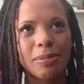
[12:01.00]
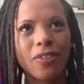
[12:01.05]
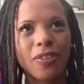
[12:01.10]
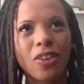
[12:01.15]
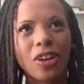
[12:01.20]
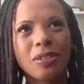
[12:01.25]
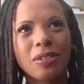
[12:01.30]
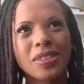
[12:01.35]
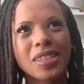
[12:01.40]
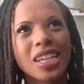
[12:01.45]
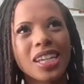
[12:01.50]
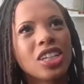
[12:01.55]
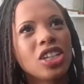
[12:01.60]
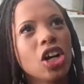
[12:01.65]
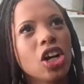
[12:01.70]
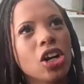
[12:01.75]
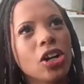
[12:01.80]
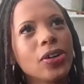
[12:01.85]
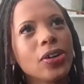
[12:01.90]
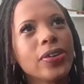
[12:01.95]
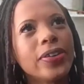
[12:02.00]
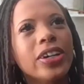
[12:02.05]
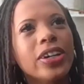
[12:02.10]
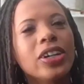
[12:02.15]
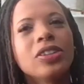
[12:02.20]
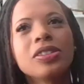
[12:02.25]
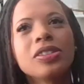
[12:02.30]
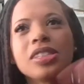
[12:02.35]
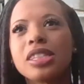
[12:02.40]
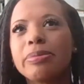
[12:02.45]
before I was like, no,
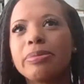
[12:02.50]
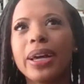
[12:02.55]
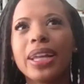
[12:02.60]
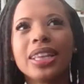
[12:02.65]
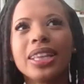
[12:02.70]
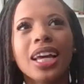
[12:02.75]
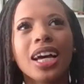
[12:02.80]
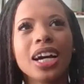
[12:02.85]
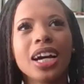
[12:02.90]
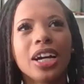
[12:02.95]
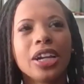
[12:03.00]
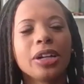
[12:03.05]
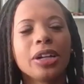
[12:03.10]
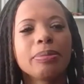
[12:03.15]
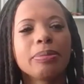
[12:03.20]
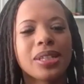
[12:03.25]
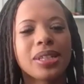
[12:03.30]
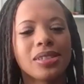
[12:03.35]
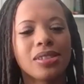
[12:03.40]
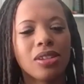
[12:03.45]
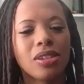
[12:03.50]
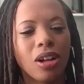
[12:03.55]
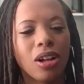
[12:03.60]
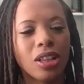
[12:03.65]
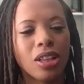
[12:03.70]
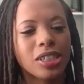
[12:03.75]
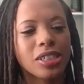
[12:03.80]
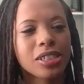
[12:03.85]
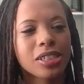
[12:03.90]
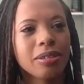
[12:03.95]
don't spend that
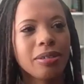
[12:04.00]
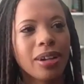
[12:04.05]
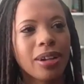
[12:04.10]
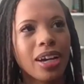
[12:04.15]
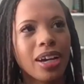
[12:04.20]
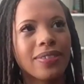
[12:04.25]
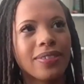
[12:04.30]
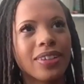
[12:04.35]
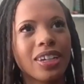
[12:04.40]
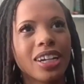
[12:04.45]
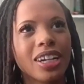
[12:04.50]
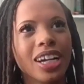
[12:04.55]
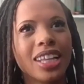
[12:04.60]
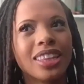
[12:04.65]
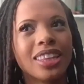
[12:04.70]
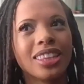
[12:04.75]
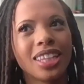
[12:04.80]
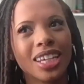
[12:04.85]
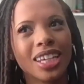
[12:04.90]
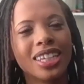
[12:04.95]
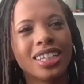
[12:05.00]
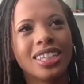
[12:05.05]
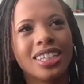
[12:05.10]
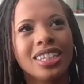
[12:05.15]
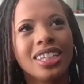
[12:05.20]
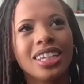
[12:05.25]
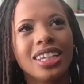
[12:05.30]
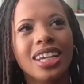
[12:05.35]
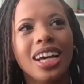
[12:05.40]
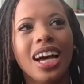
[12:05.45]
$100+ or whatever. And
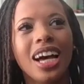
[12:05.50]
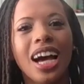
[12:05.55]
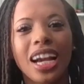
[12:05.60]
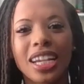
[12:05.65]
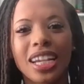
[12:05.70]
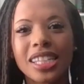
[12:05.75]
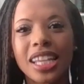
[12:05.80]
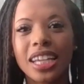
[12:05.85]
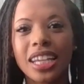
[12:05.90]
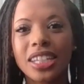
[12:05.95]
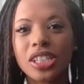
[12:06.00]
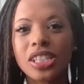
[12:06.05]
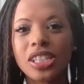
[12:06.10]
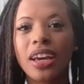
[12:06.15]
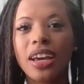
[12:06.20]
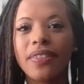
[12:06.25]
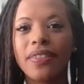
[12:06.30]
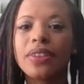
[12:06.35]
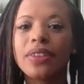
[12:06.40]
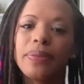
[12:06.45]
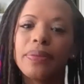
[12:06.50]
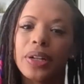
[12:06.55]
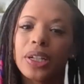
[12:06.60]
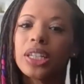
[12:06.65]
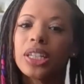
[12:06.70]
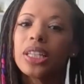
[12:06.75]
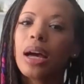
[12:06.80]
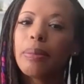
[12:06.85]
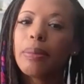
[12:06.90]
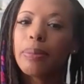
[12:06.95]
then because I just have an
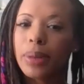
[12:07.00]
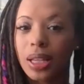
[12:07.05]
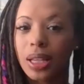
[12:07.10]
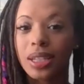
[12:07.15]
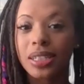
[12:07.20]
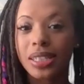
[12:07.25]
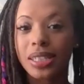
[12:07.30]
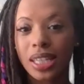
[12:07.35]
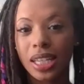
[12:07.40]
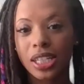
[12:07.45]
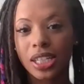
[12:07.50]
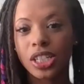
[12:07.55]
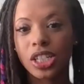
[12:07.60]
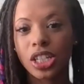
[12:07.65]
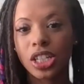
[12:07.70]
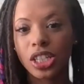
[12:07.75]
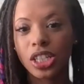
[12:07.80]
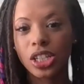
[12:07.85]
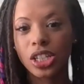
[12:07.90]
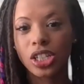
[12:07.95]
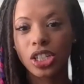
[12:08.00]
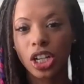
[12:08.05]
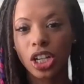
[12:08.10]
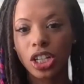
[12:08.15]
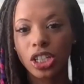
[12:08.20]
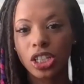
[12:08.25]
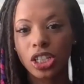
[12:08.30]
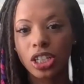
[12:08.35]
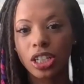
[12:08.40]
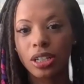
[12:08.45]
inverter that plugs into the
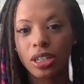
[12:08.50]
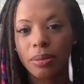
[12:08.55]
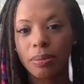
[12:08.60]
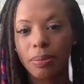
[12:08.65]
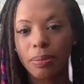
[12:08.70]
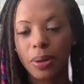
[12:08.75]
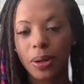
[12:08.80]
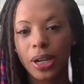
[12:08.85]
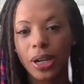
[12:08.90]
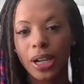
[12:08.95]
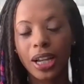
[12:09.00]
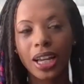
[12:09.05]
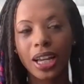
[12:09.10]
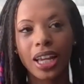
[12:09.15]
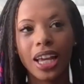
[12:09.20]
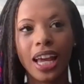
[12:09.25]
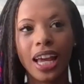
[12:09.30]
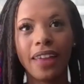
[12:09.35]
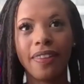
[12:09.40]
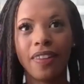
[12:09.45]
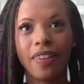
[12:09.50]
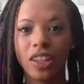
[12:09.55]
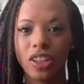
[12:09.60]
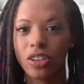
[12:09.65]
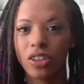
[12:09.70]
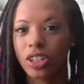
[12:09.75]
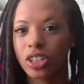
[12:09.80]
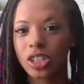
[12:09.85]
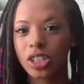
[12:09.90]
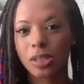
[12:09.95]
charger port and that
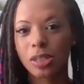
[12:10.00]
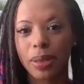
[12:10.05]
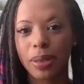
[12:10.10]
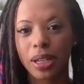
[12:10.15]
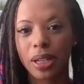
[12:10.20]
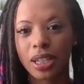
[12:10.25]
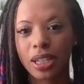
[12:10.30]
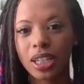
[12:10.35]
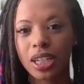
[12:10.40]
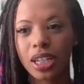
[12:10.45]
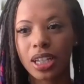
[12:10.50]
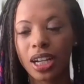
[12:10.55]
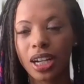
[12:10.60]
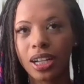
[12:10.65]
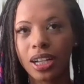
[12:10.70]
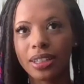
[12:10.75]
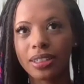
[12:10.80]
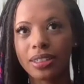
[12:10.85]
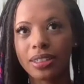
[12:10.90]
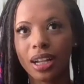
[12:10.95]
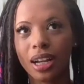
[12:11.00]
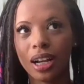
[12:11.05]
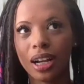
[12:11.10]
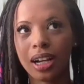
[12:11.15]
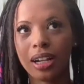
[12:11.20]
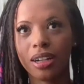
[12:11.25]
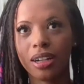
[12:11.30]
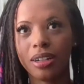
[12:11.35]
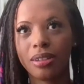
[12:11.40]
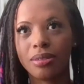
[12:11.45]
you can just plug
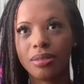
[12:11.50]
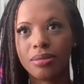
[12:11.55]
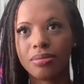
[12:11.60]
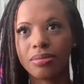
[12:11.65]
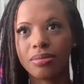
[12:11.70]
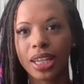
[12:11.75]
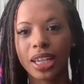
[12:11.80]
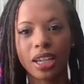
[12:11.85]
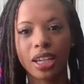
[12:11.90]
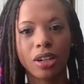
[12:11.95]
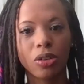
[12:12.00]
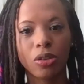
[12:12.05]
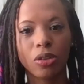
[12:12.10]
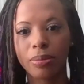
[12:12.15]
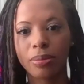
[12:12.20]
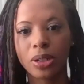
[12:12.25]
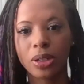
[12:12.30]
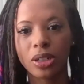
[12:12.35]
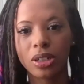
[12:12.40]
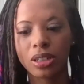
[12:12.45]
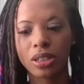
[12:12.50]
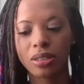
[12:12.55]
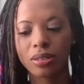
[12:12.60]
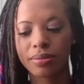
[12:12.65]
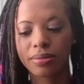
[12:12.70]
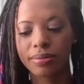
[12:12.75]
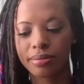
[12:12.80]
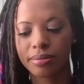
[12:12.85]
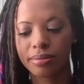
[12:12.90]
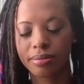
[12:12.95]
like a
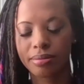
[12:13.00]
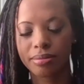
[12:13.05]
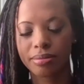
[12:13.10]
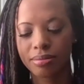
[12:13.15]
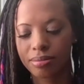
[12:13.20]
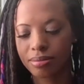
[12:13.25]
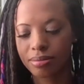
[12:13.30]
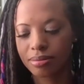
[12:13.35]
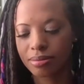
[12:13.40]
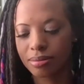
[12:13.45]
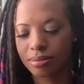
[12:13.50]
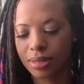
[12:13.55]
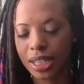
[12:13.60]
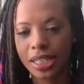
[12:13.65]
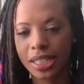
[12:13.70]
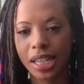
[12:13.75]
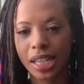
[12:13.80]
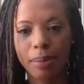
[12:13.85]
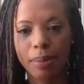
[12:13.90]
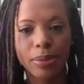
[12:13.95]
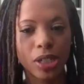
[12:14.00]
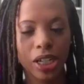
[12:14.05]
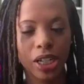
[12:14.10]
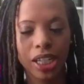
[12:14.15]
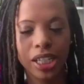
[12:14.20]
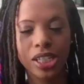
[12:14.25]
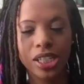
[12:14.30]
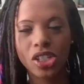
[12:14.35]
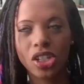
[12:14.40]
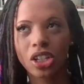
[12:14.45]
normal adapter
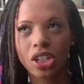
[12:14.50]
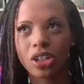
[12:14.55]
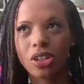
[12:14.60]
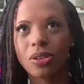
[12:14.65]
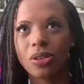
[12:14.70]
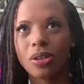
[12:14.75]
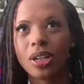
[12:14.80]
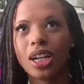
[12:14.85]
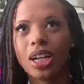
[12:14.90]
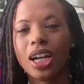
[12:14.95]
into.